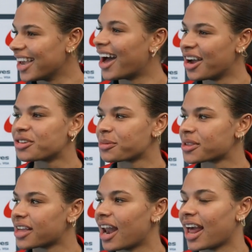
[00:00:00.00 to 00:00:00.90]
Yeah,
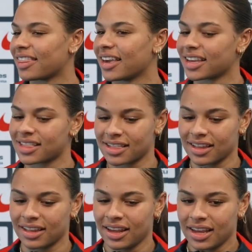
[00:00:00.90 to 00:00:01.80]
100%. I think
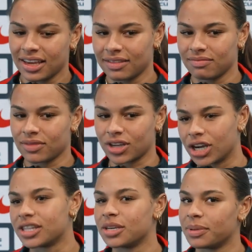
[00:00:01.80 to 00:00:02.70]
it's
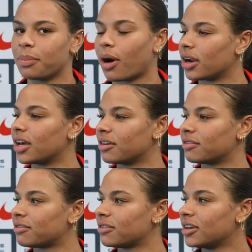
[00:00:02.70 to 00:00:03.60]
good to be part
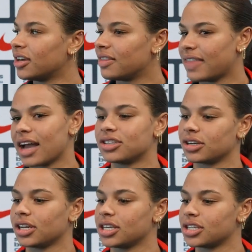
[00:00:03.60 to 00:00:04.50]
of that
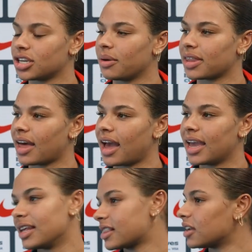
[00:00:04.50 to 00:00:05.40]
journey and showing that
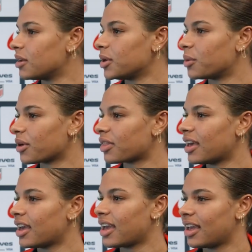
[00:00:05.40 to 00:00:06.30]
it is going to be worth
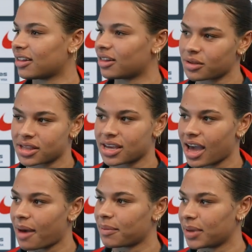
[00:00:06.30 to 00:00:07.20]
it, closing the
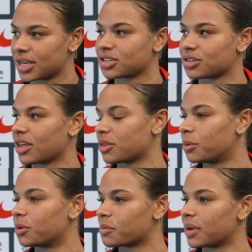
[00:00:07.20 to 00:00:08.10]
gap and making sure that the
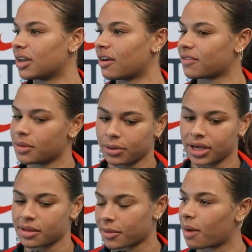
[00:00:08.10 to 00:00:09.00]
pool is big enough to
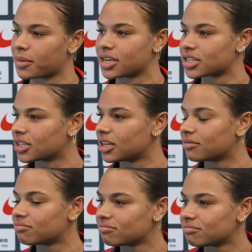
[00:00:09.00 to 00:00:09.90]
bring some competition in.